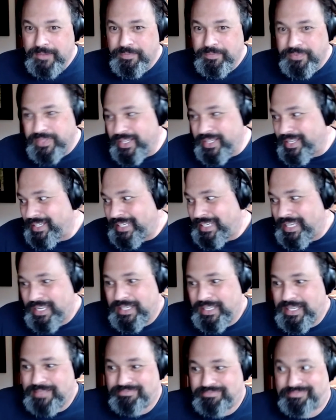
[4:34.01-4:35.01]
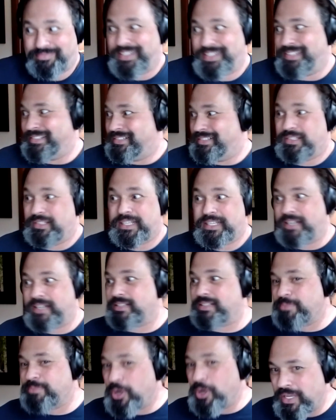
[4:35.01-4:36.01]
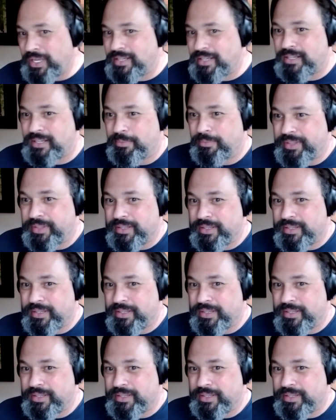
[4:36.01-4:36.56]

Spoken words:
then you're kind of smoking something.